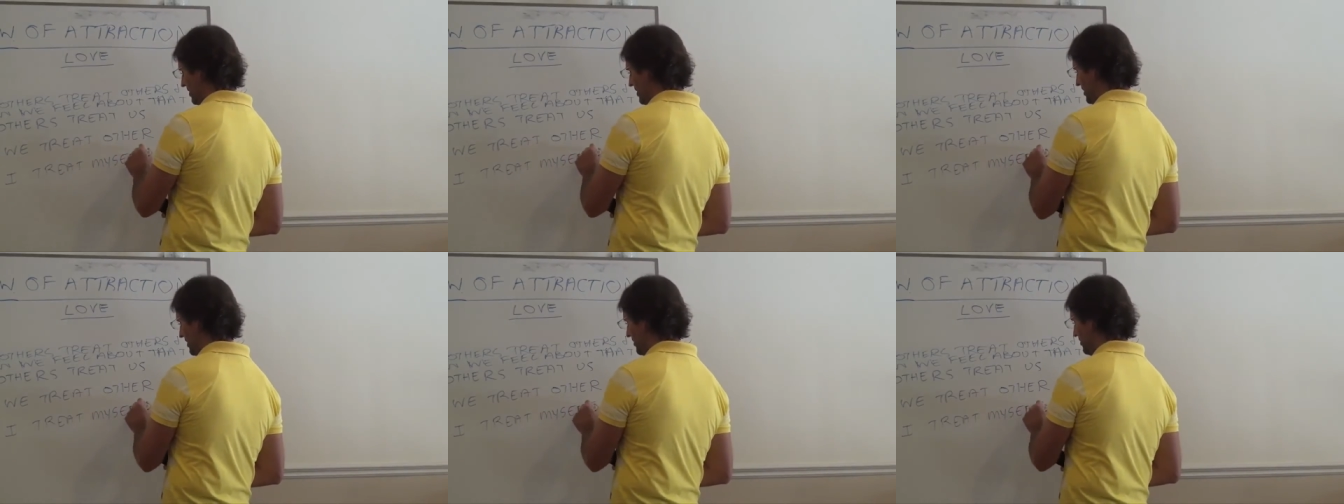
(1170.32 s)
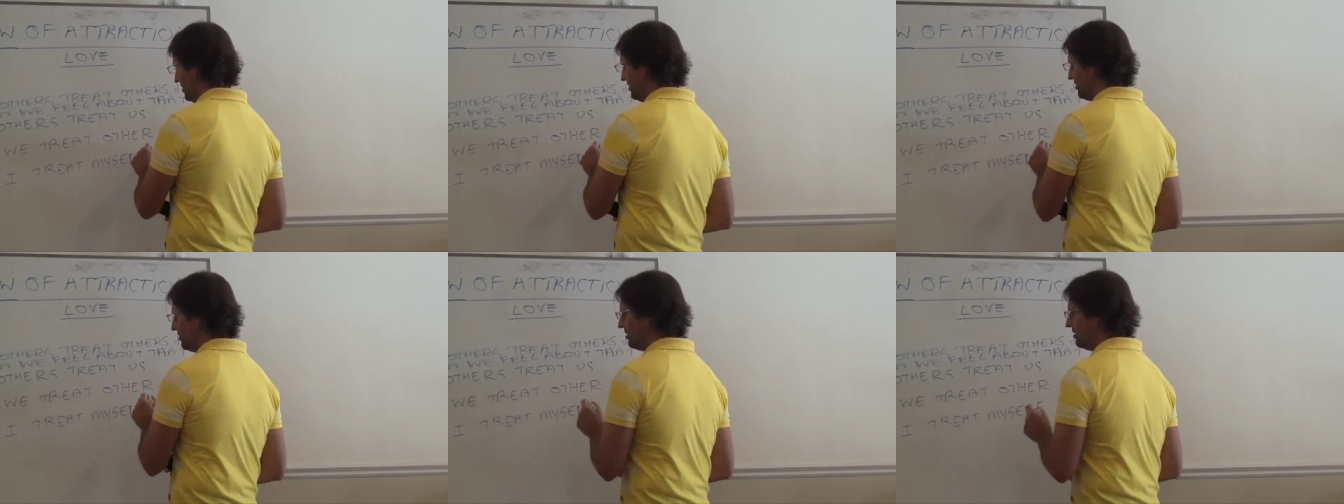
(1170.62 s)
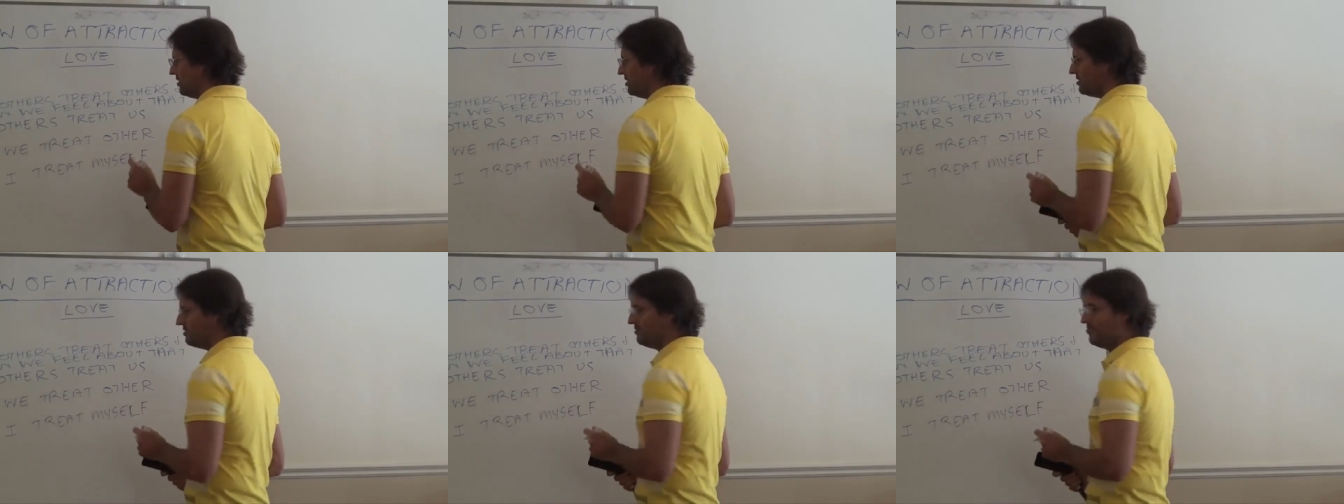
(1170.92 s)
these in
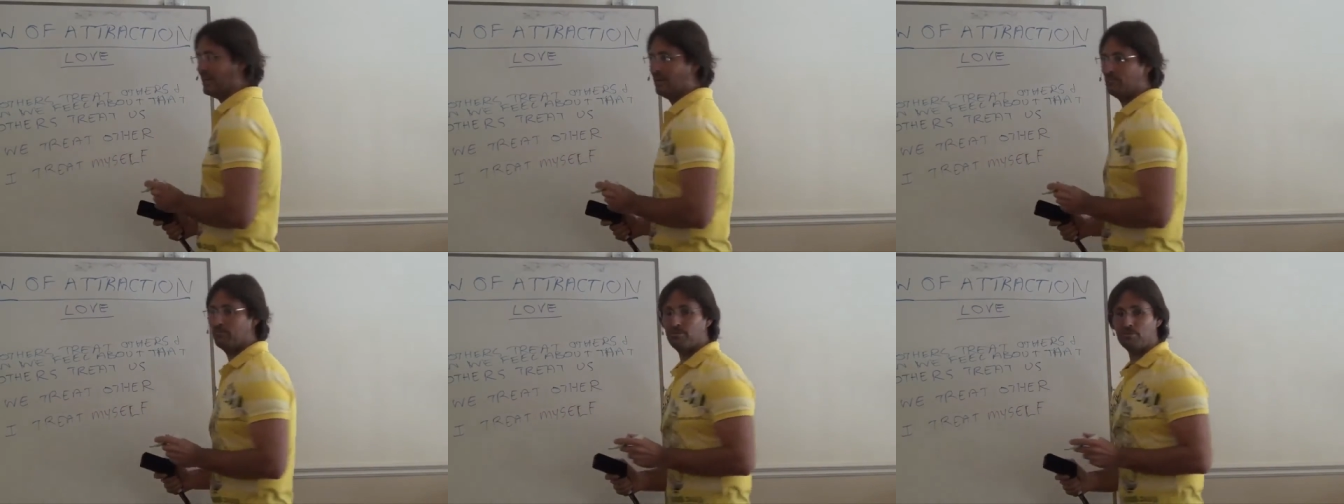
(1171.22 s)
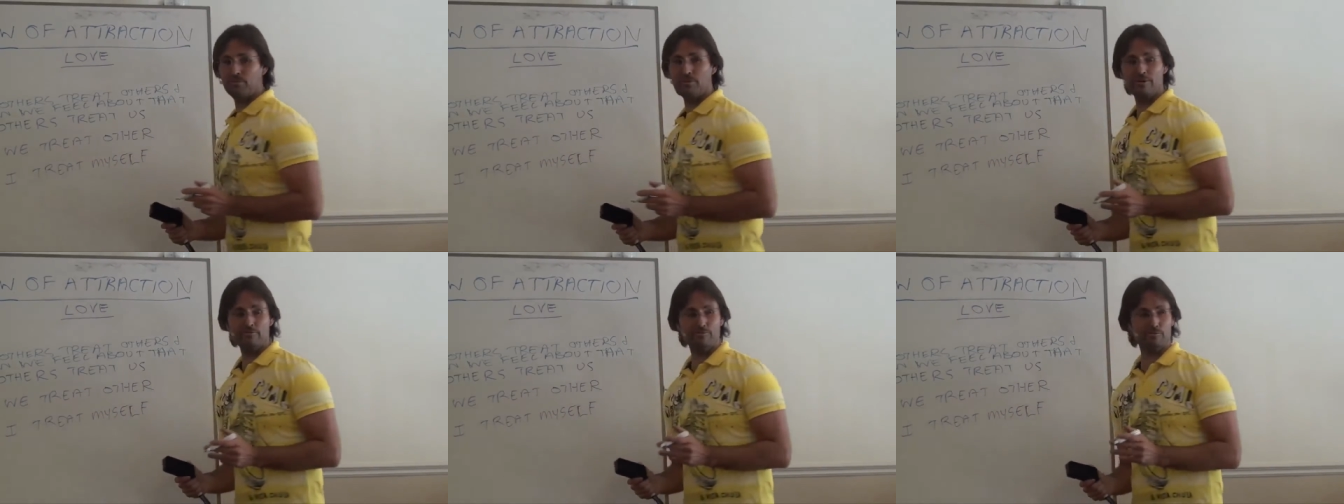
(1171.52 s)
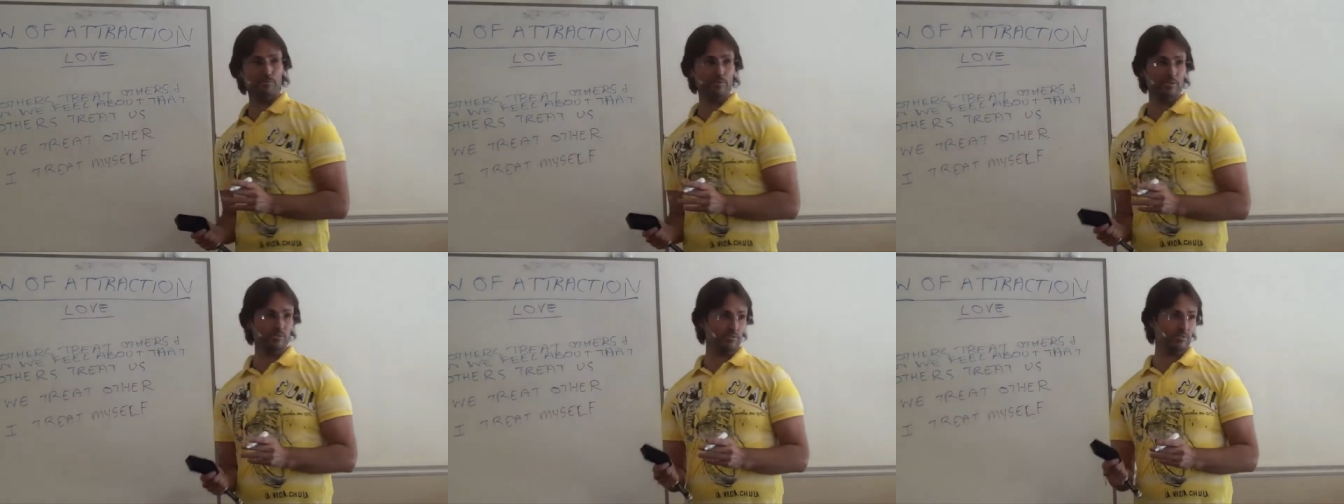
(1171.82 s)
terms of our
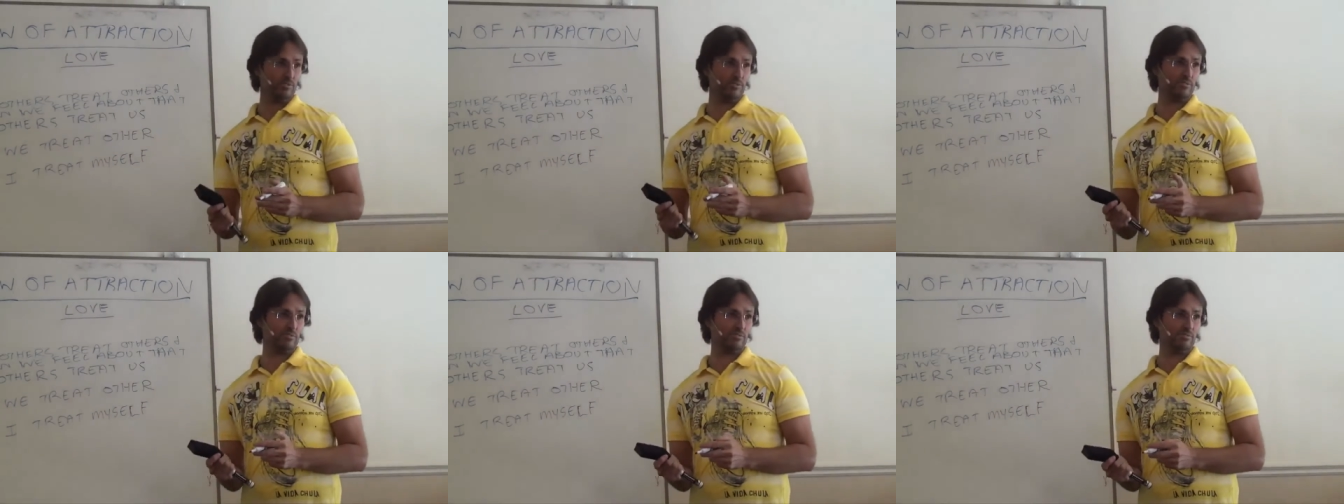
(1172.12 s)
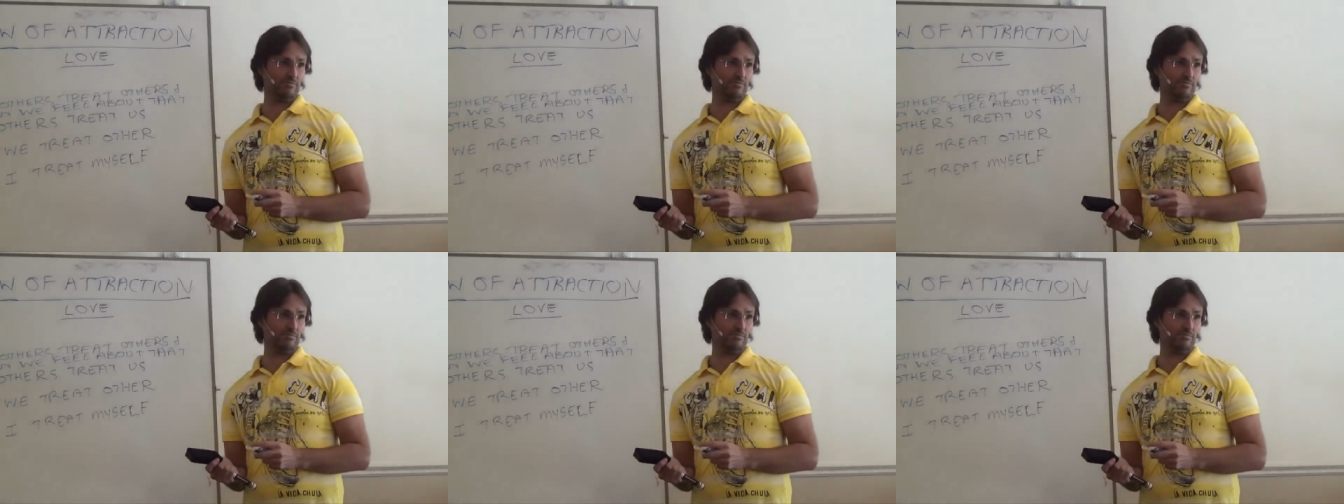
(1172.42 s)
preference.